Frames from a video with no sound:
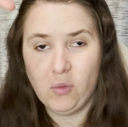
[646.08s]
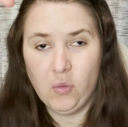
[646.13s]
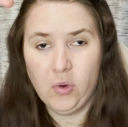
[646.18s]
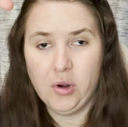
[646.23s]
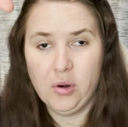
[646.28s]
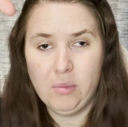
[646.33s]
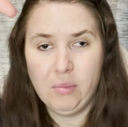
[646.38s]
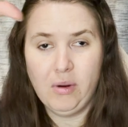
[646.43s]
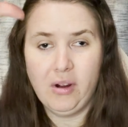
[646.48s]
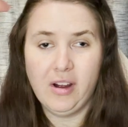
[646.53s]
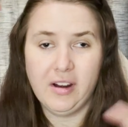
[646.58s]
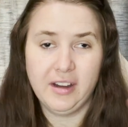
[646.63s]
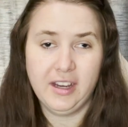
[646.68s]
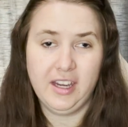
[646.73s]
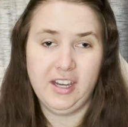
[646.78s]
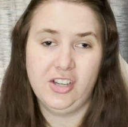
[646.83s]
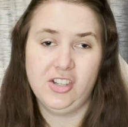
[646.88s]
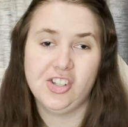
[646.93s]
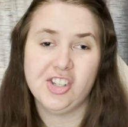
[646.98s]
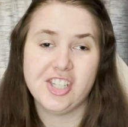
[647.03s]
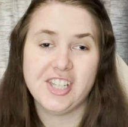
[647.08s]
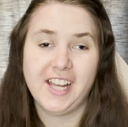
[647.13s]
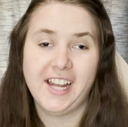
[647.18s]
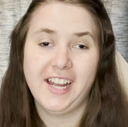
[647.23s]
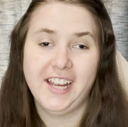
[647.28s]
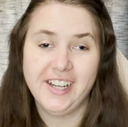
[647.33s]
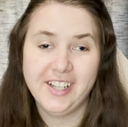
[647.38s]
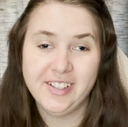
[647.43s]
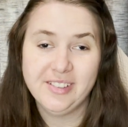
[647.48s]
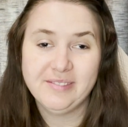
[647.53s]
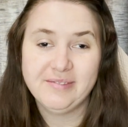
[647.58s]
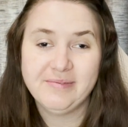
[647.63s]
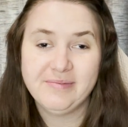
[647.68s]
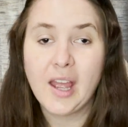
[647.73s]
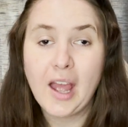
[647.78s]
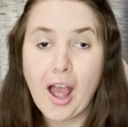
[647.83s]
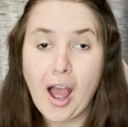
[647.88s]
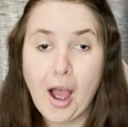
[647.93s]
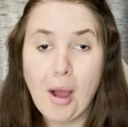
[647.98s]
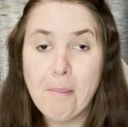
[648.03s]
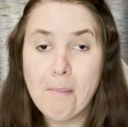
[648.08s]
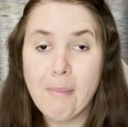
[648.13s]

room on each side. A